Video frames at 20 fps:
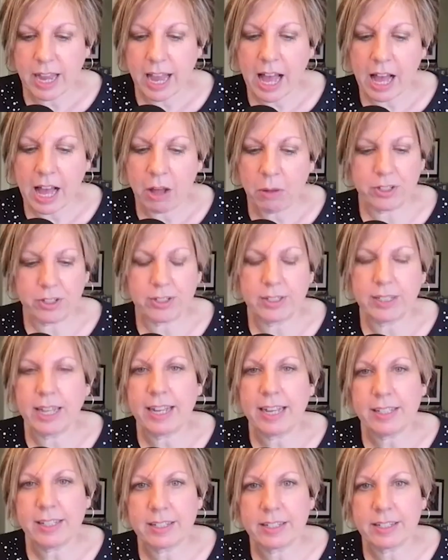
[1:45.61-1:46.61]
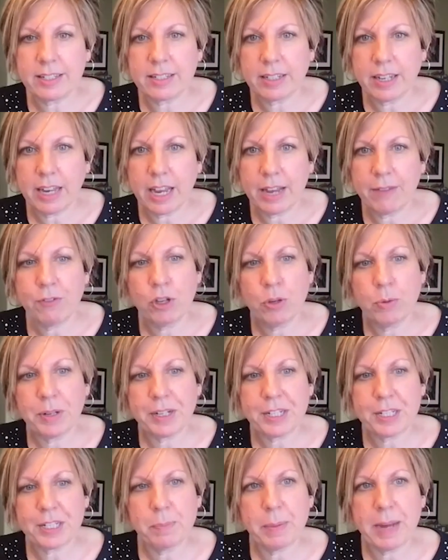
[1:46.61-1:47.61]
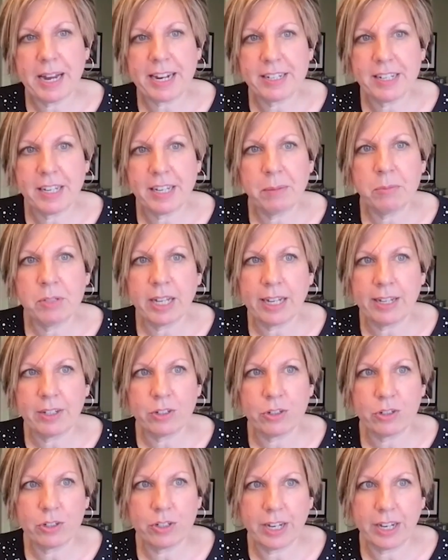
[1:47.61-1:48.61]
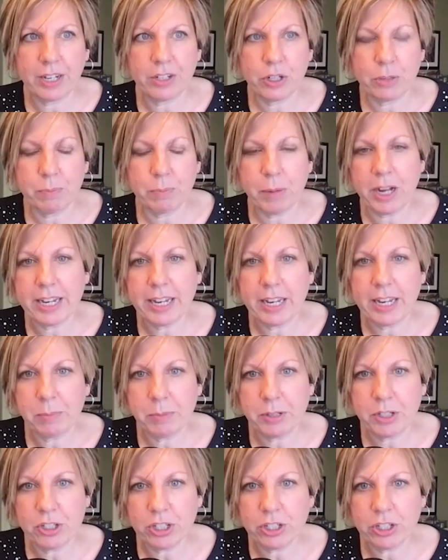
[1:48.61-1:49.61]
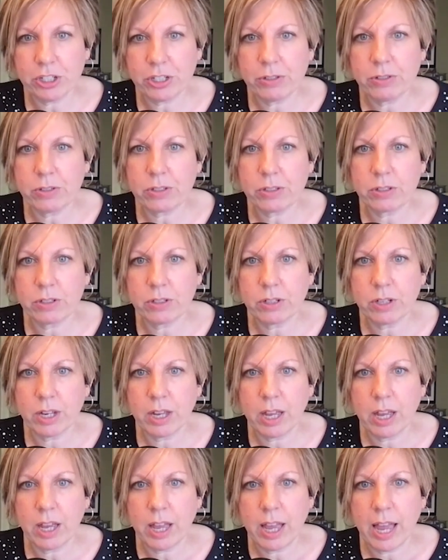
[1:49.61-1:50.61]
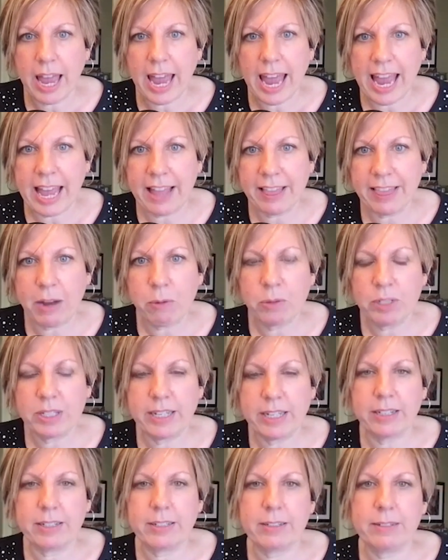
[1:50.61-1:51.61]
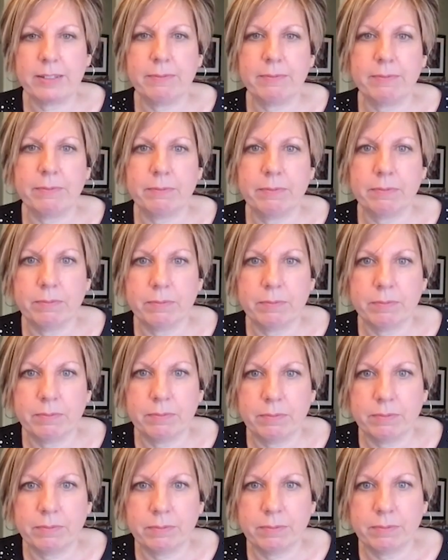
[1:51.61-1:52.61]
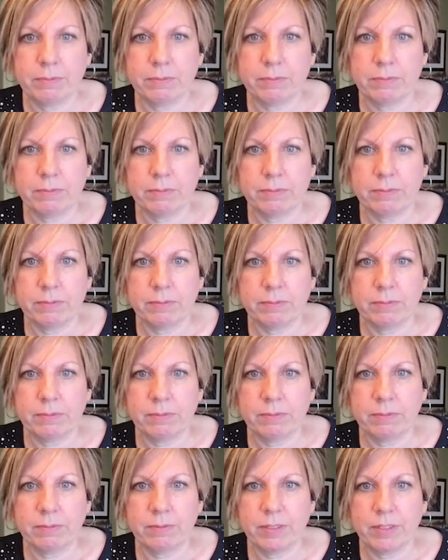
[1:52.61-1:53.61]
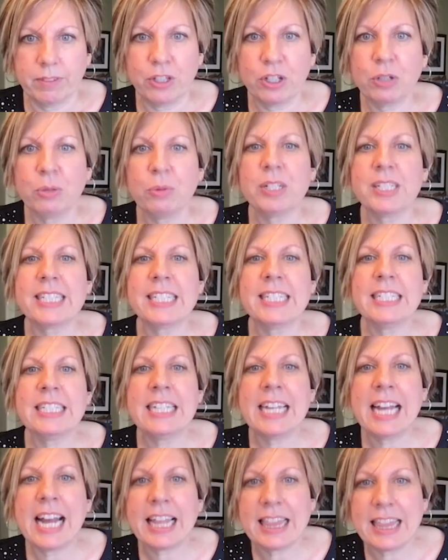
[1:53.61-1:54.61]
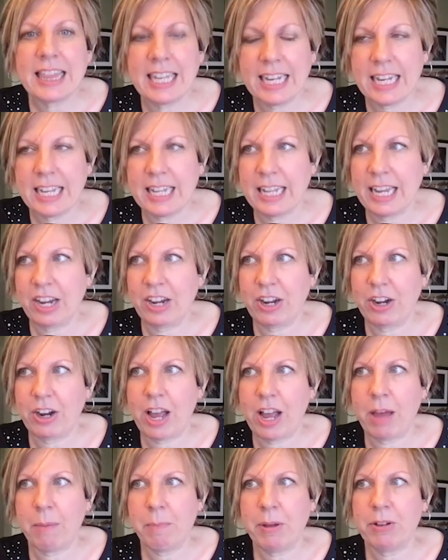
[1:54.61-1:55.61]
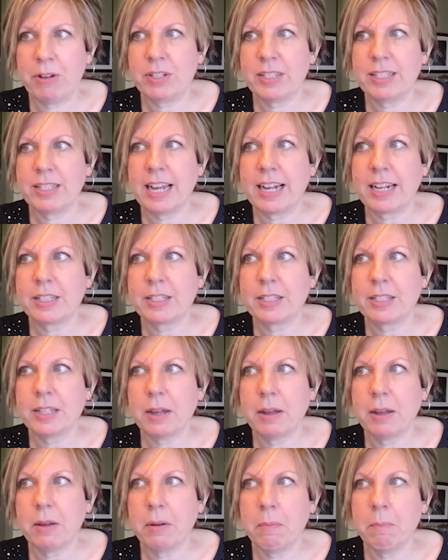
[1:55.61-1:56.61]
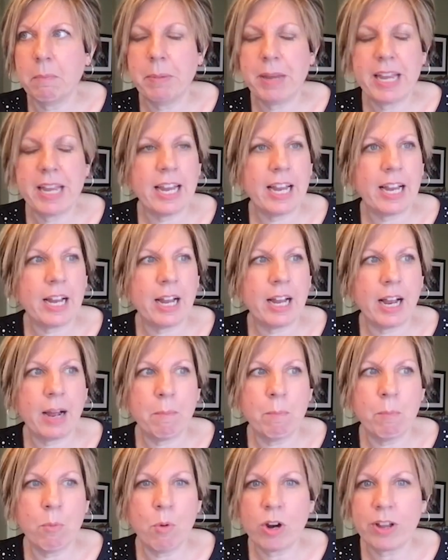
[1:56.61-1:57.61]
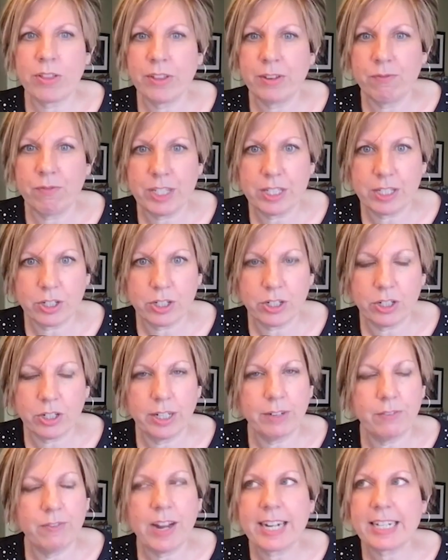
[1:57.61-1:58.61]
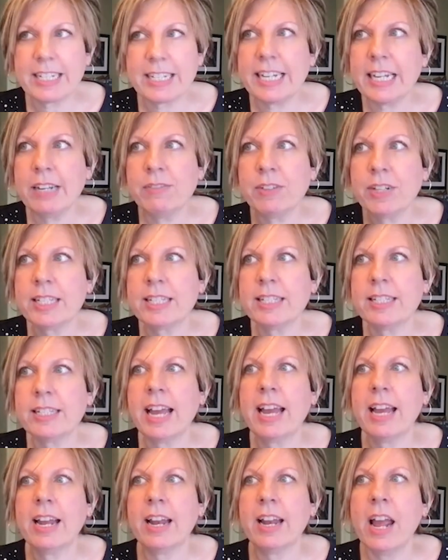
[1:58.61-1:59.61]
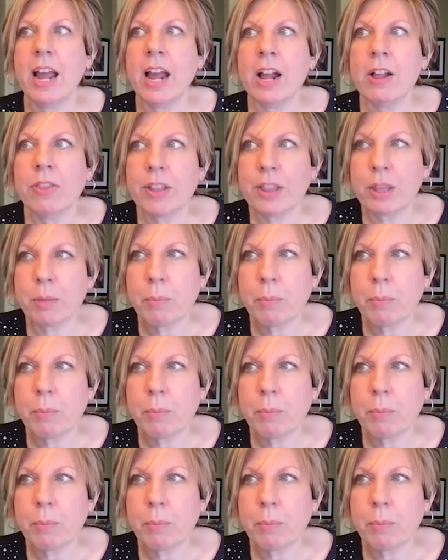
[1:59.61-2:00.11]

how much he battles lust if you expect him to understand your body image issues. And that was it. Hmm. There was nothing in there about sex being more than physical. In fact, he even said that the